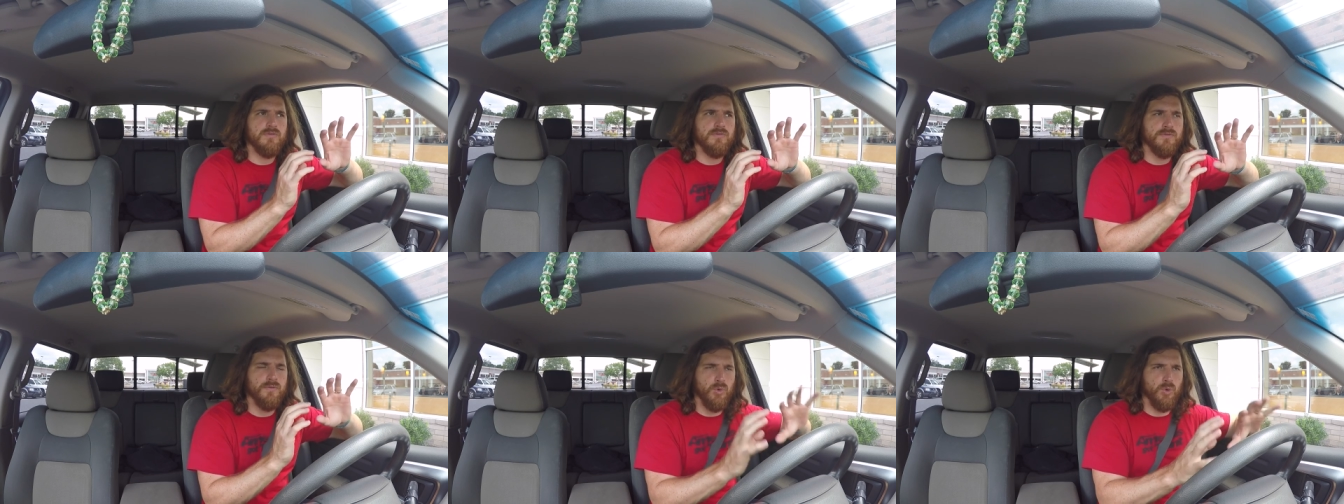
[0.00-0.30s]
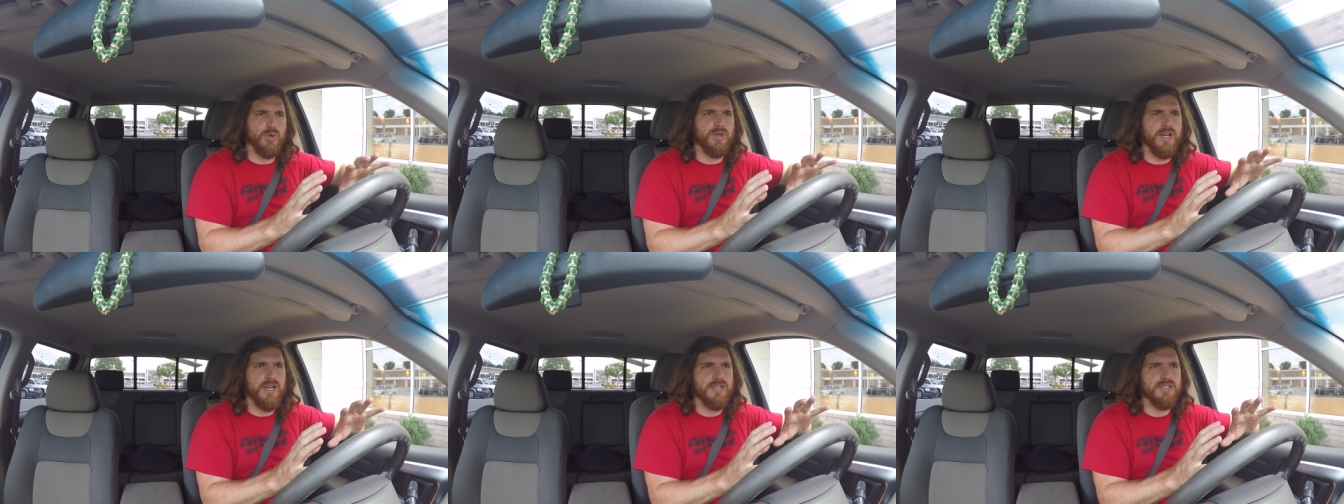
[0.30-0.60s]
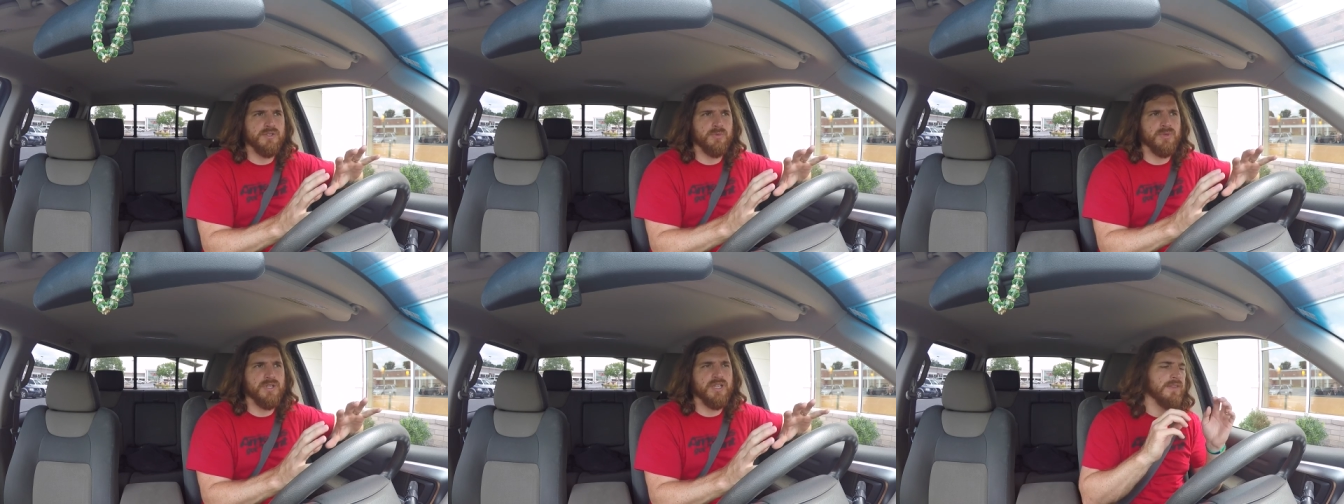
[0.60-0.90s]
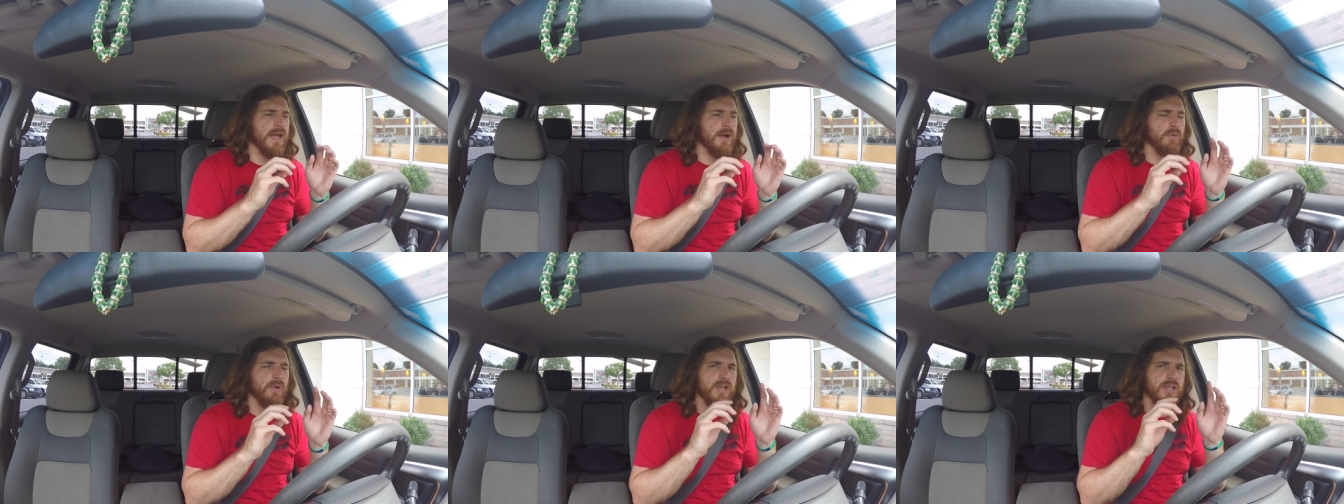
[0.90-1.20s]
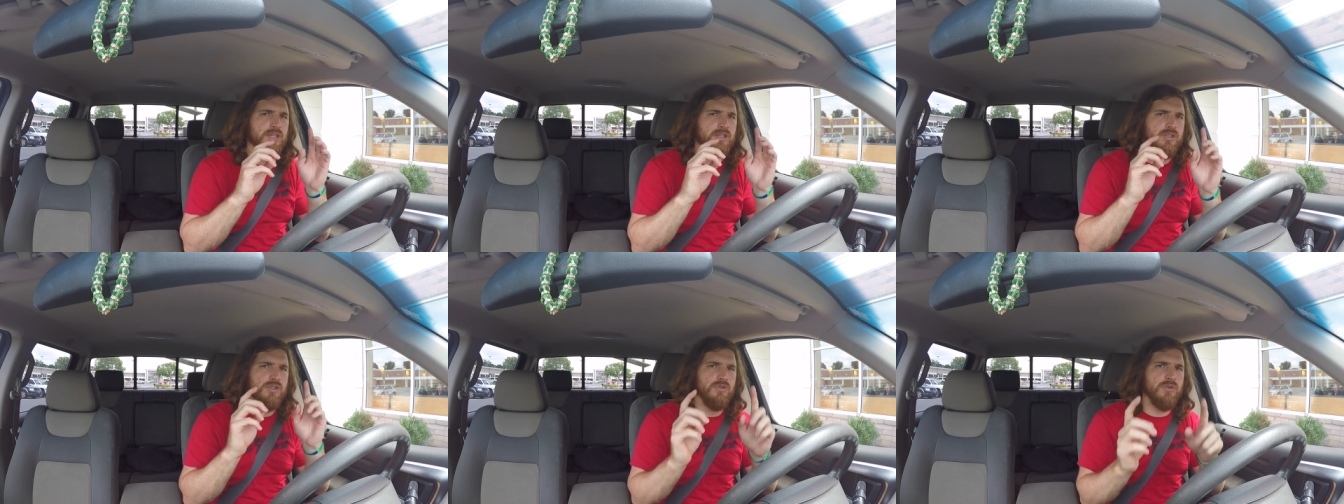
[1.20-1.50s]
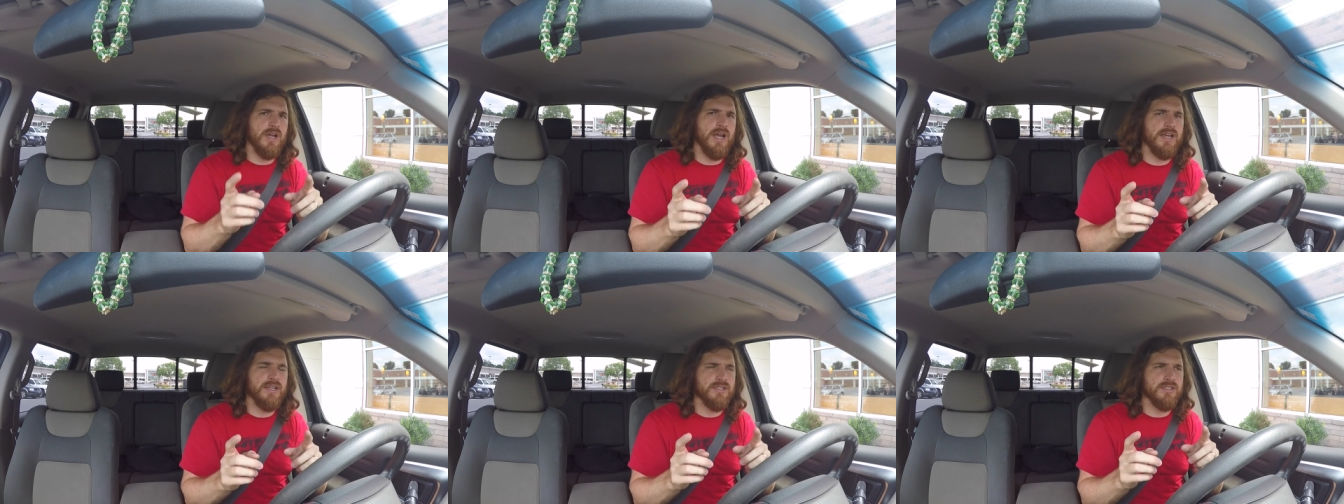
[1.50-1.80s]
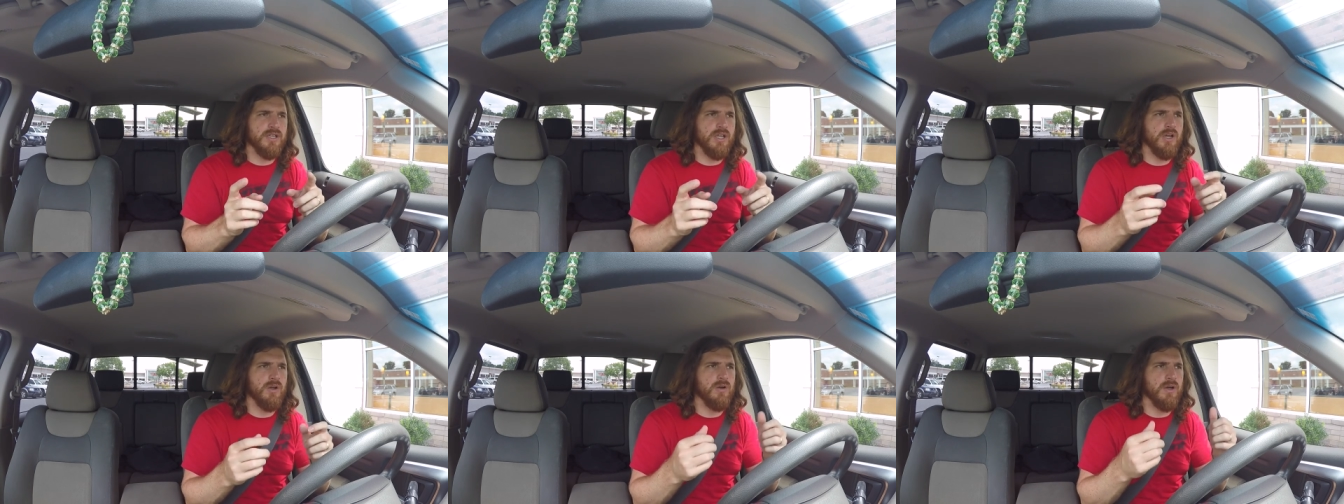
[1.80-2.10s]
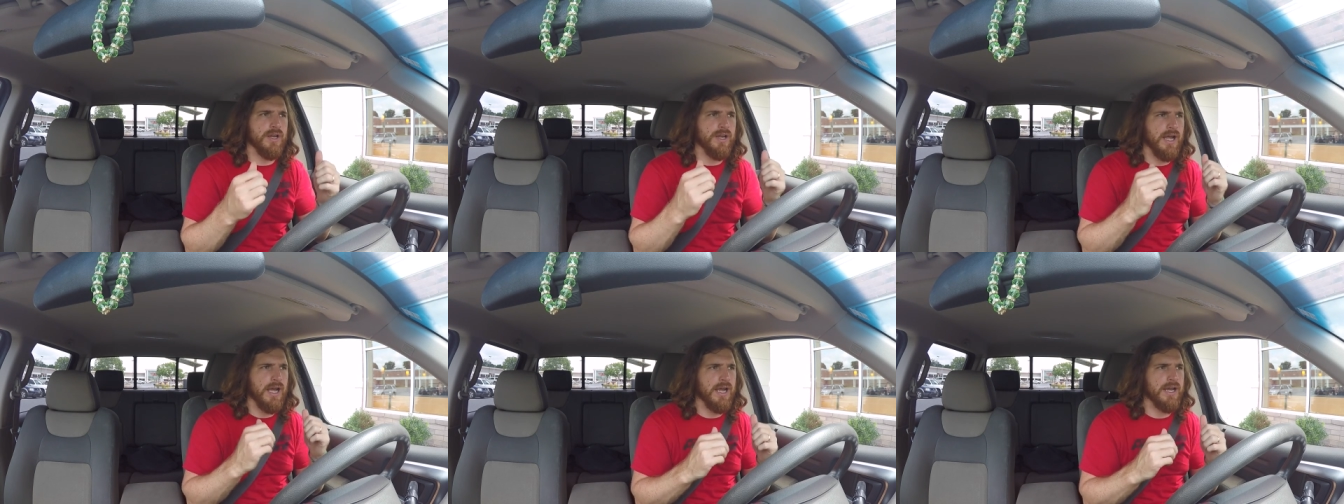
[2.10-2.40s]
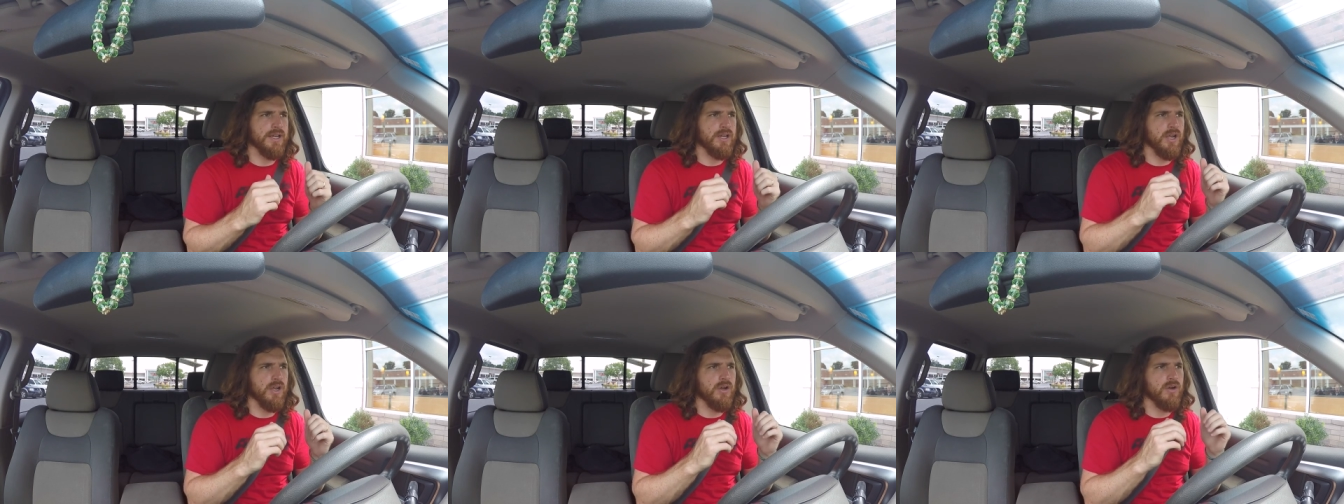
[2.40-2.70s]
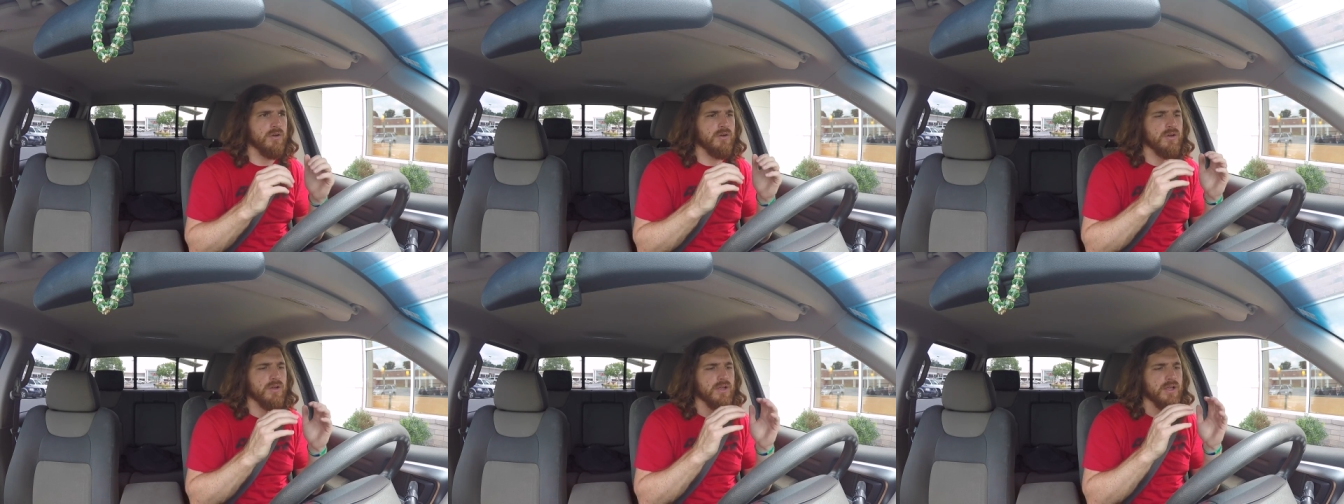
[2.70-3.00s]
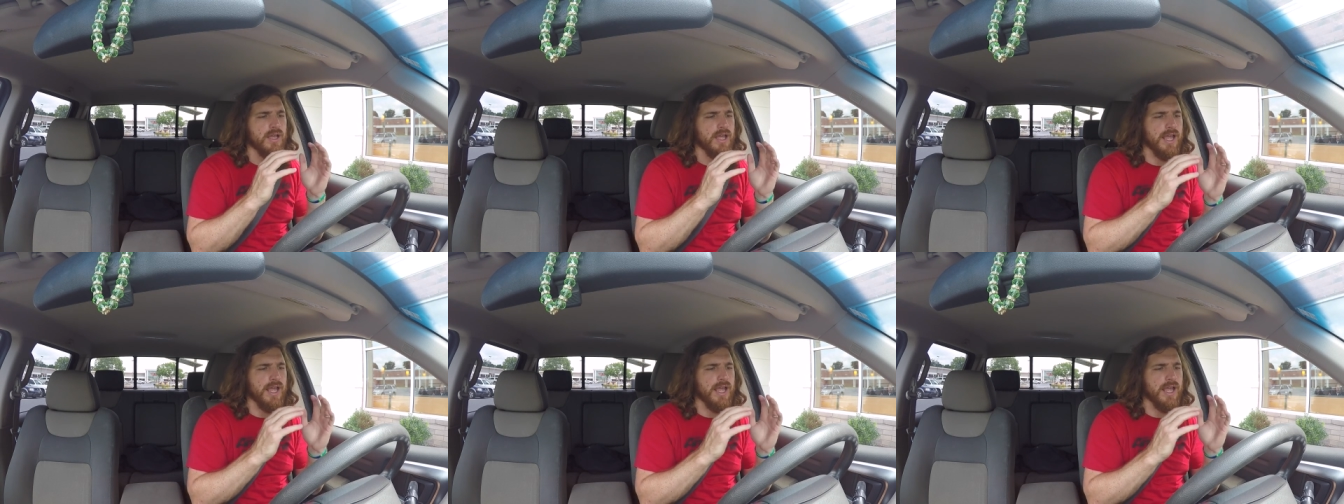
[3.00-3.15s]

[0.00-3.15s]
four days a week. That way you guys know and I know